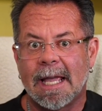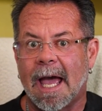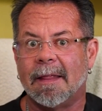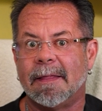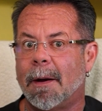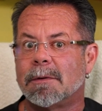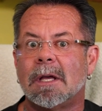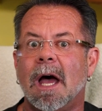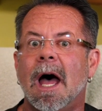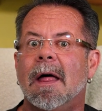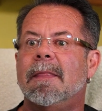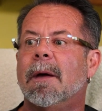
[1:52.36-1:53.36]
Yeah,
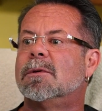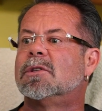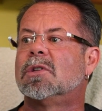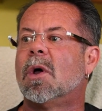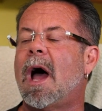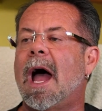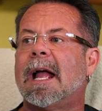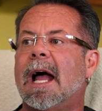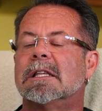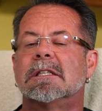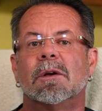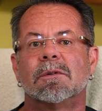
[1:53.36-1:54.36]
I
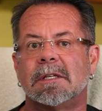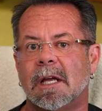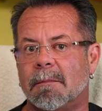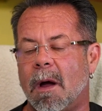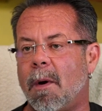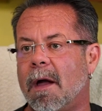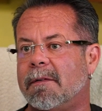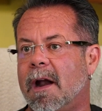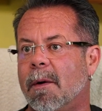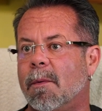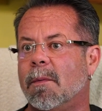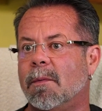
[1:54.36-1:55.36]
got so sick. My wife and
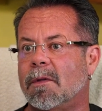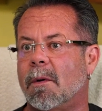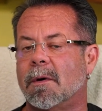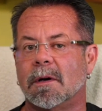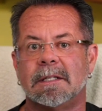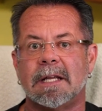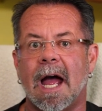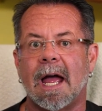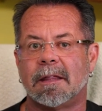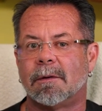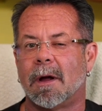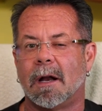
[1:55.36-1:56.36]
I, we thought we were going to die. I
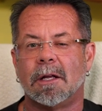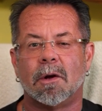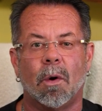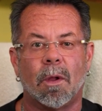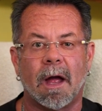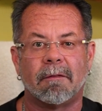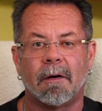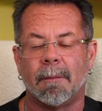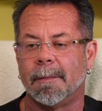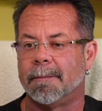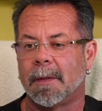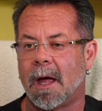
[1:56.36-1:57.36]
think we got E. coli from
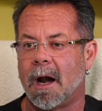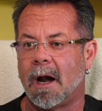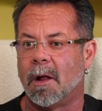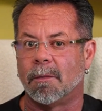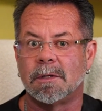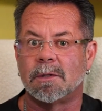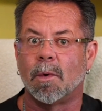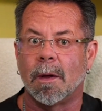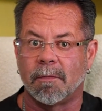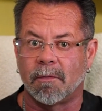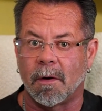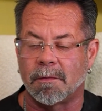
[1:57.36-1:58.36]
it. I don't know. This is way
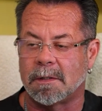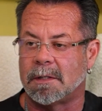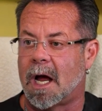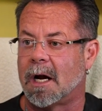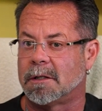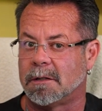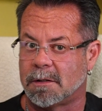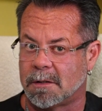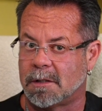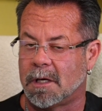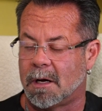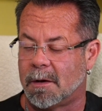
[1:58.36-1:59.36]
before I was a doctor. This
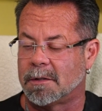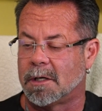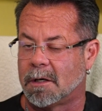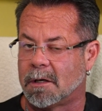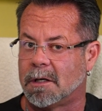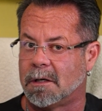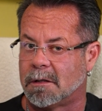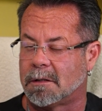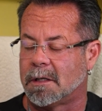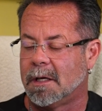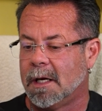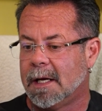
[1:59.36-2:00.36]
is, you know, I was younger years.